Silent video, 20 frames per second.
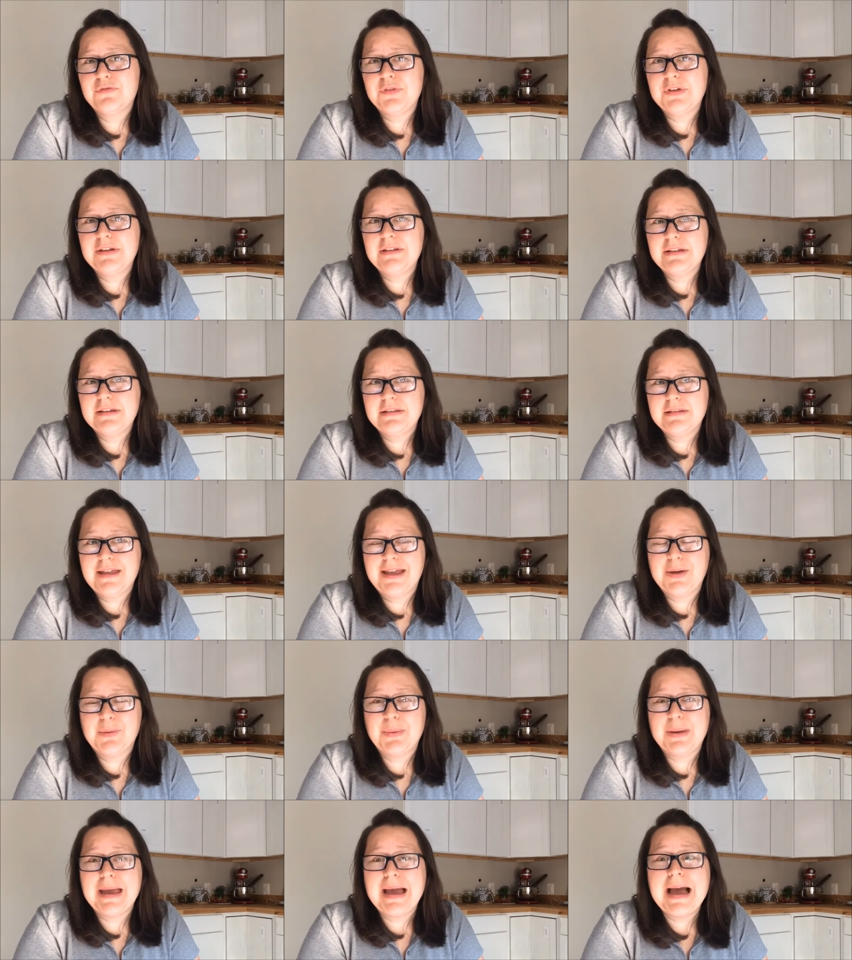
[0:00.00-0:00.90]
feeling
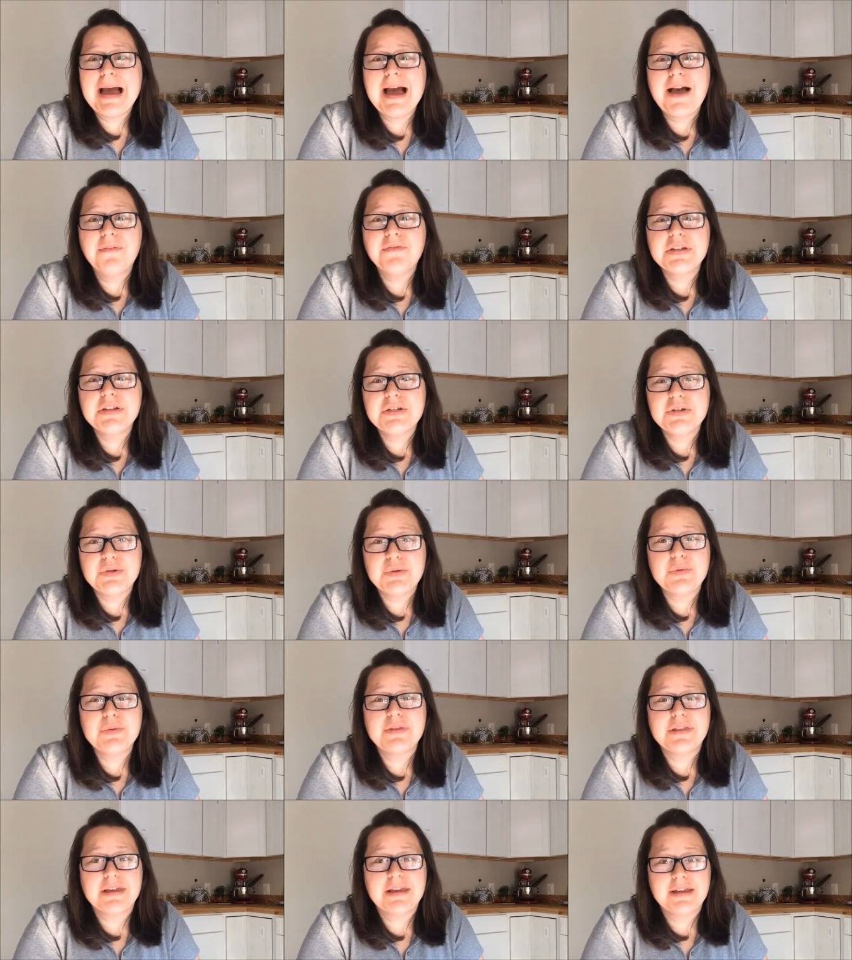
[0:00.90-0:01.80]
like we have to
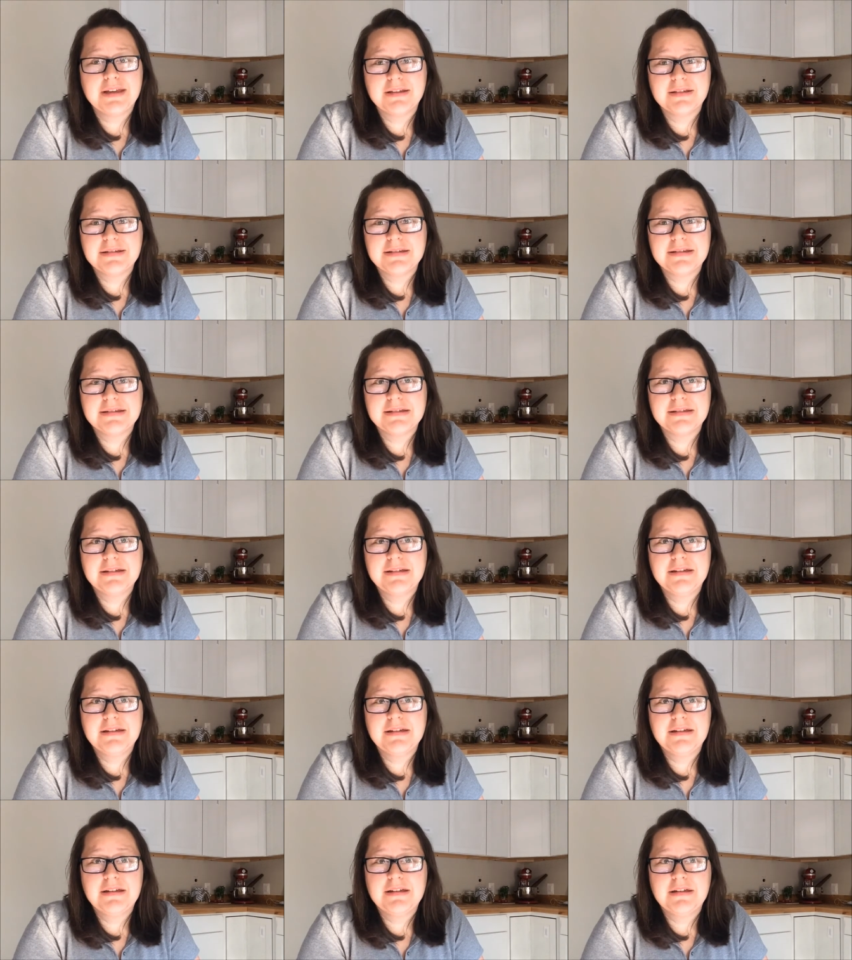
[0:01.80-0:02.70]
do things
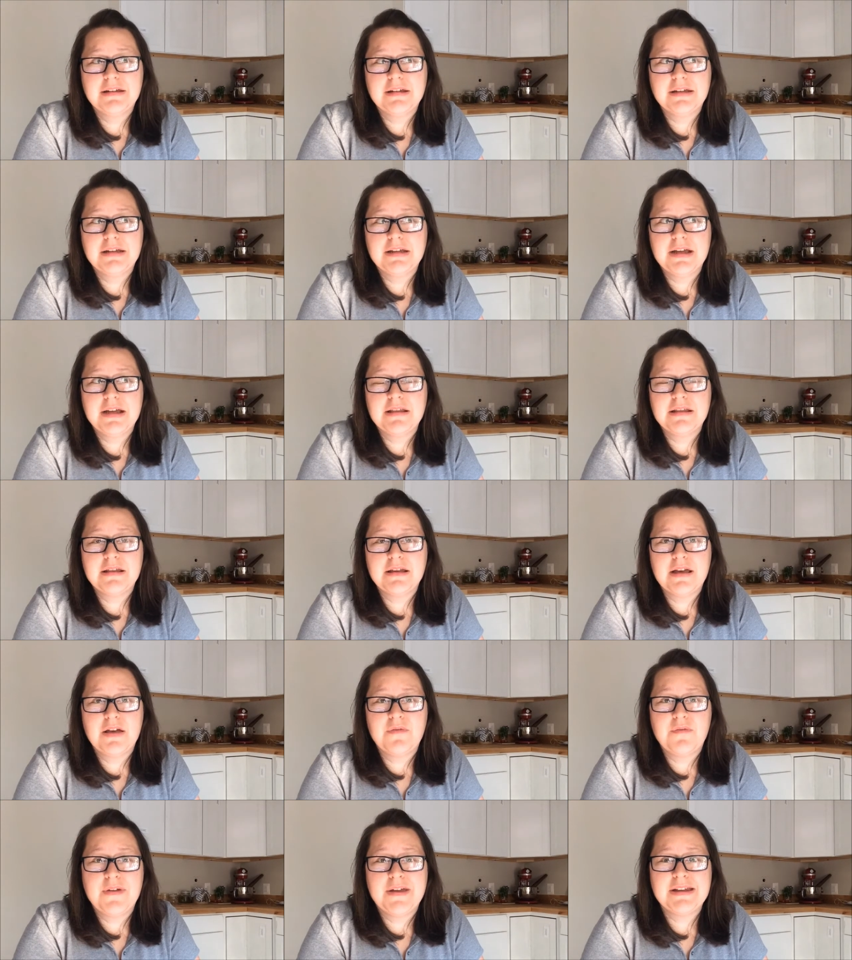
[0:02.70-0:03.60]
in the
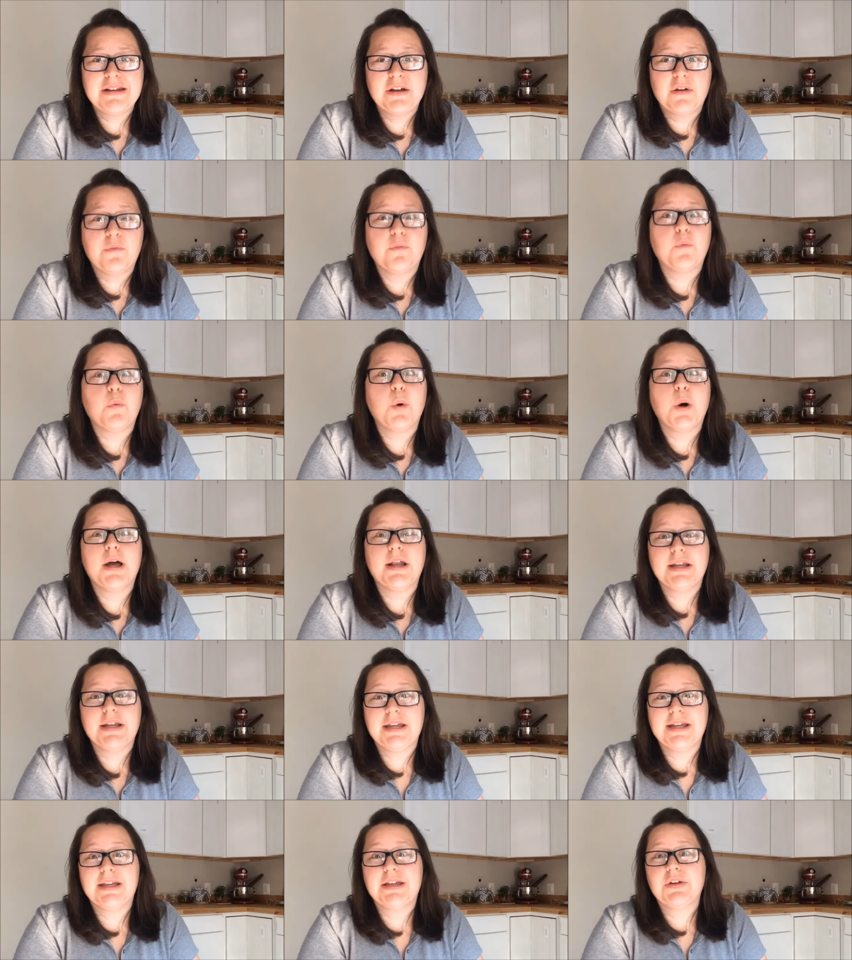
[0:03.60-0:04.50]
event of
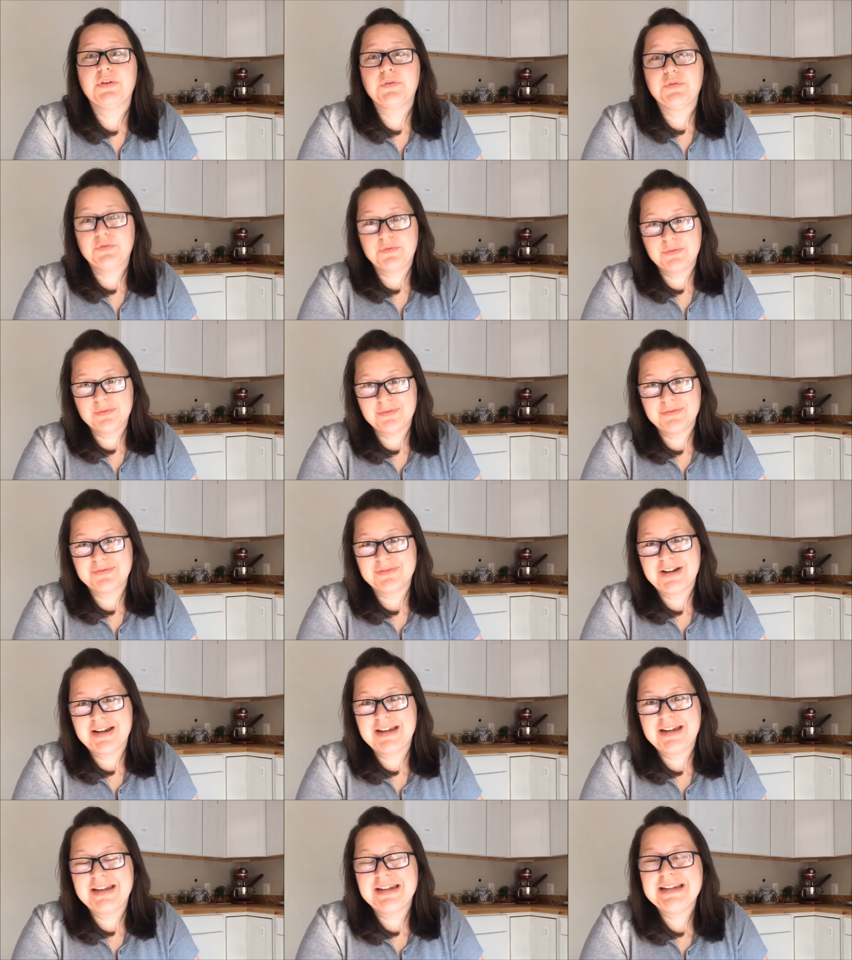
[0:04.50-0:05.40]
what if,
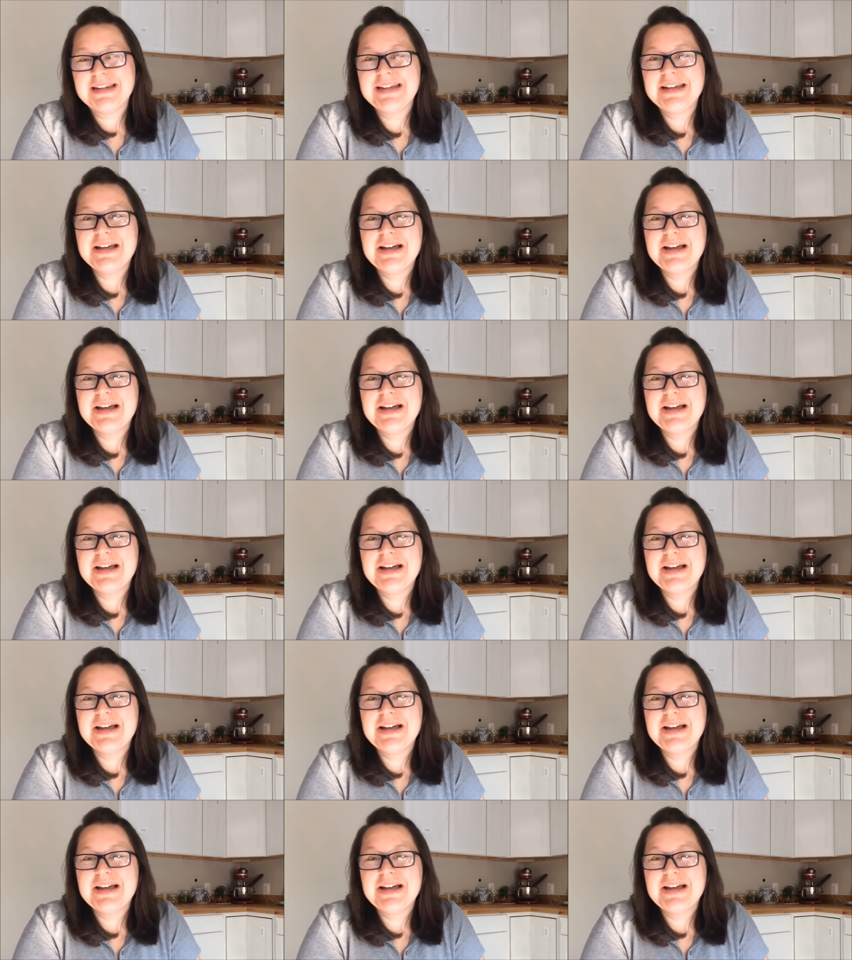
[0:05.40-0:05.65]
right?